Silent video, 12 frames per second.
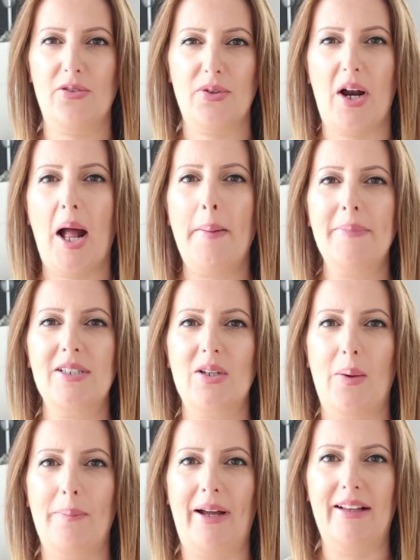cramps
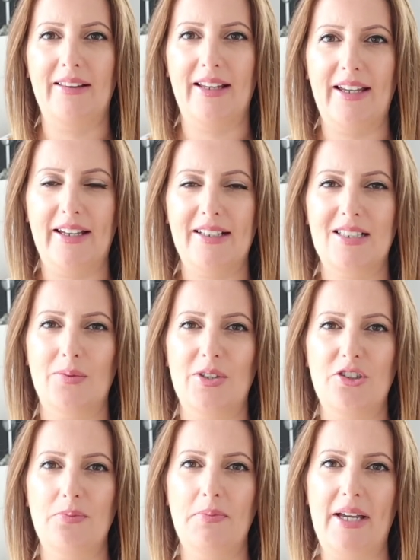on my legs,
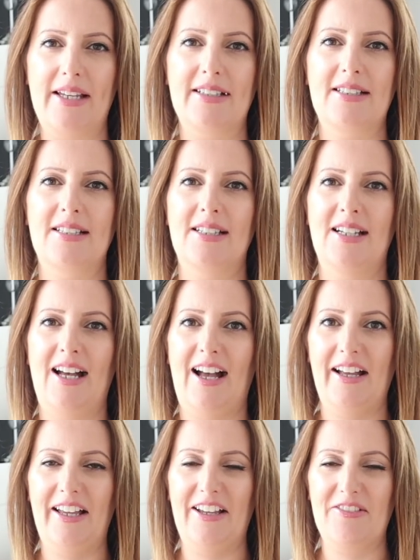which meant I